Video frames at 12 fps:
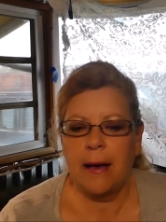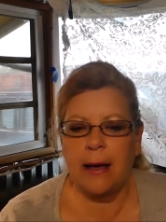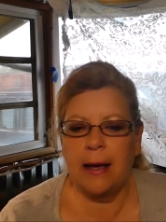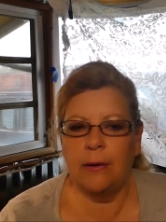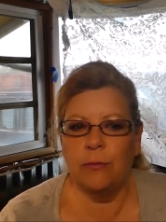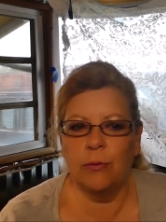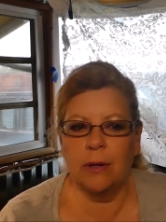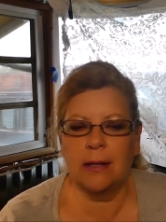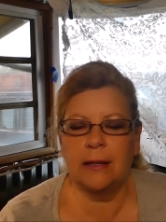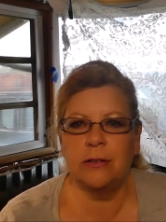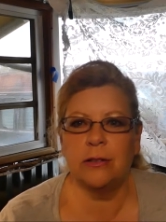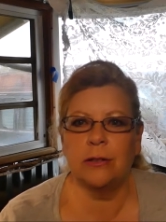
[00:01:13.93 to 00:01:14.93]
I
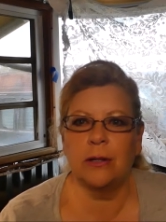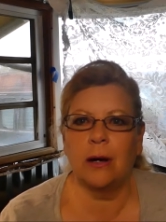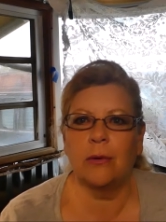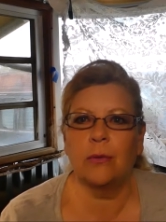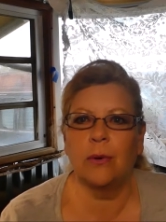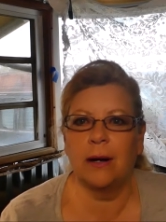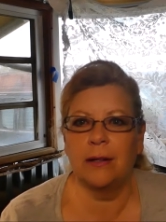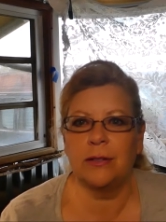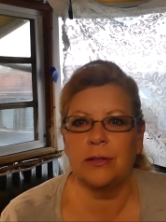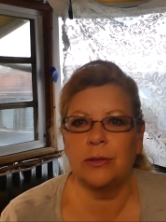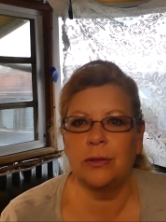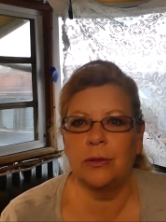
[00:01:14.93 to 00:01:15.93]
really do not want
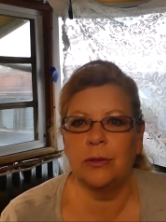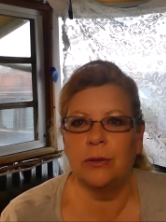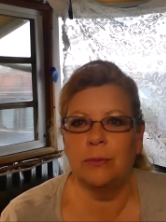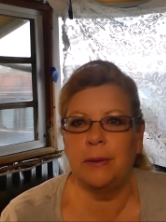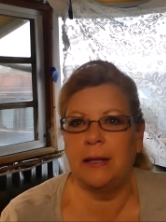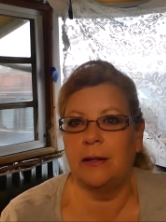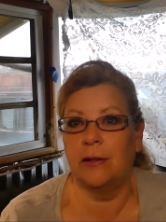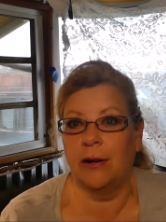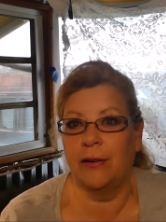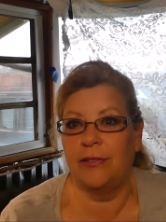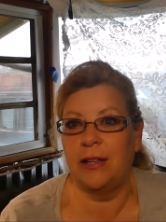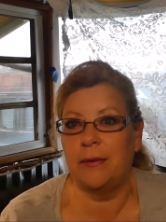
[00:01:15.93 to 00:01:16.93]
to be an
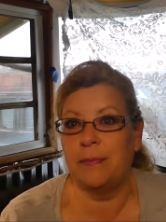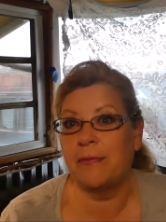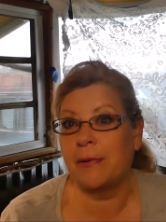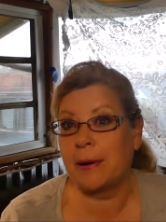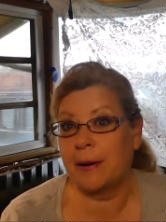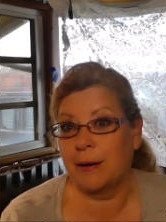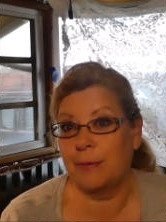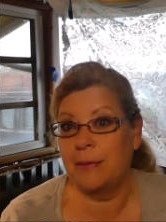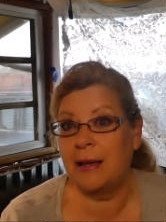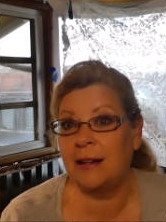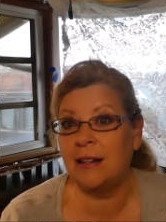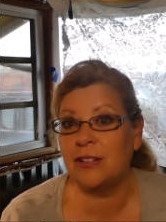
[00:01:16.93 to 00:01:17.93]
RV park
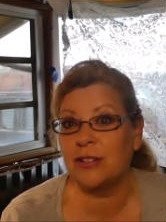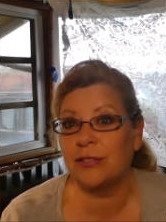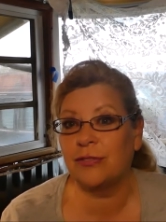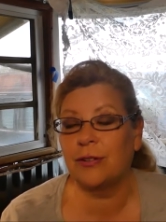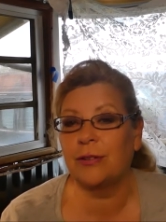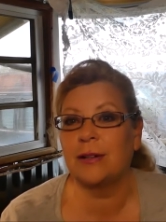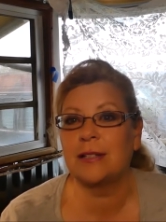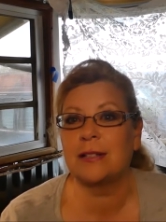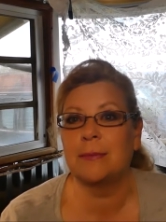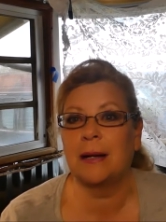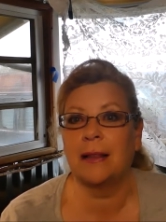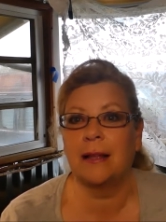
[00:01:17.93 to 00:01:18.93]
manager for the rest
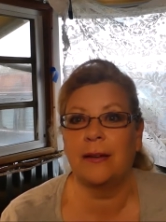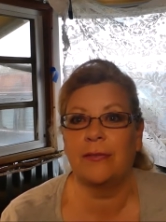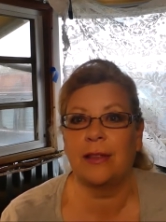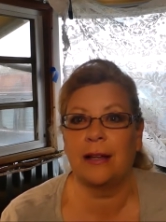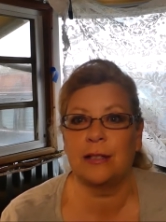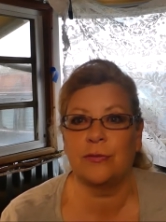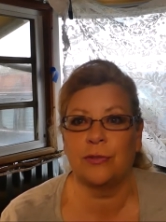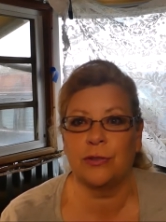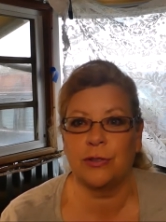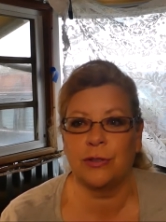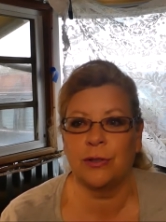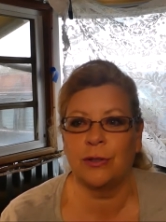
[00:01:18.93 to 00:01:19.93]
of my life, that's for
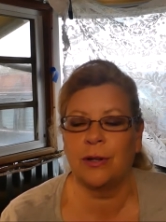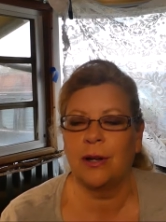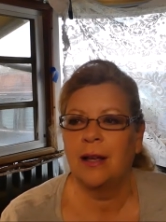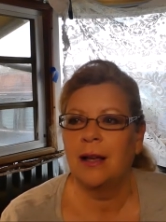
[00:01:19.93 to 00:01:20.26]
sure.